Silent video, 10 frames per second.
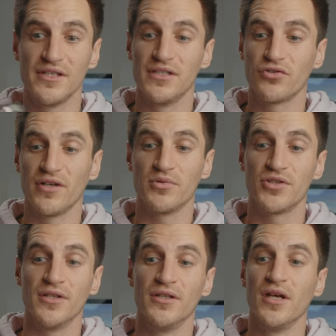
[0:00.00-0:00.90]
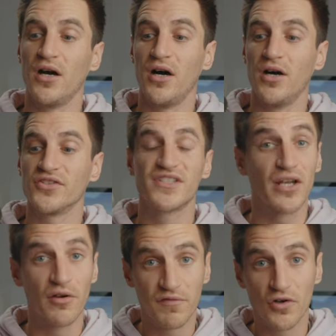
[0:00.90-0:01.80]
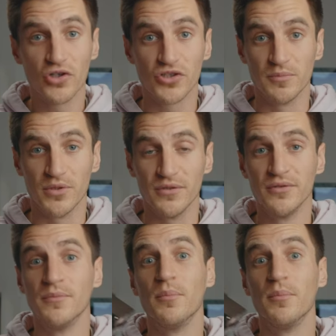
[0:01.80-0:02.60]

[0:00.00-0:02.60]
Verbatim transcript: in the description are still affordable,